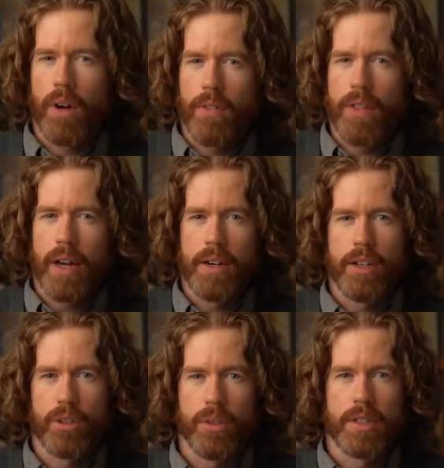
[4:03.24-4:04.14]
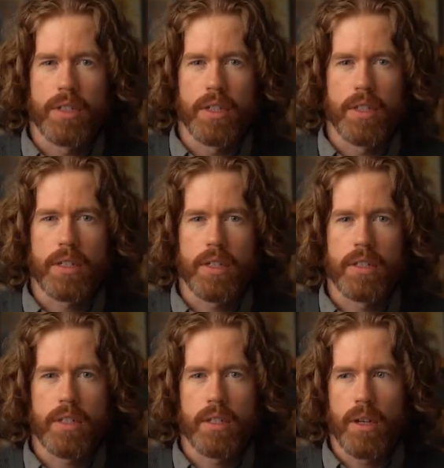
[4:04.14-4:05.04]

of that nature, isn't it? It's it's it,